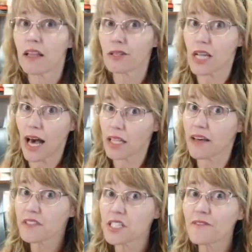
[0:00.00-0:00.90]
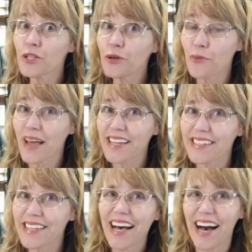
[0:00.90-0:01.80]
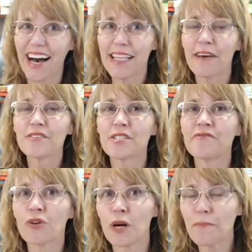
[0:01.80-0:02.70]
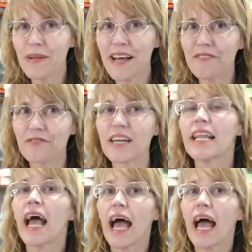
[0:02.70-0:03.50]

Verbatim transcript: There's high levels of glutamate, high levels of norepinephrine,